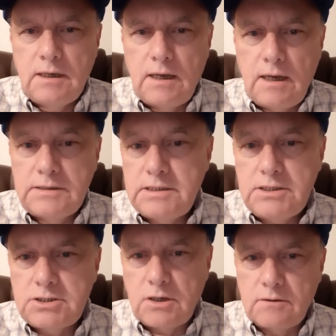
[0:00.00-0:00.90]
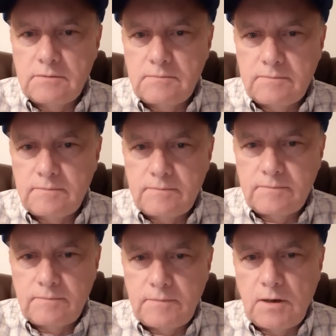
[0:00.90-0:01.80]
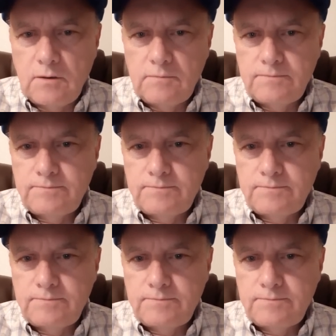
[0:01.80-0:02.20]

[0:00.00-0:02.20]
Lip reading: a t-shirt, you know,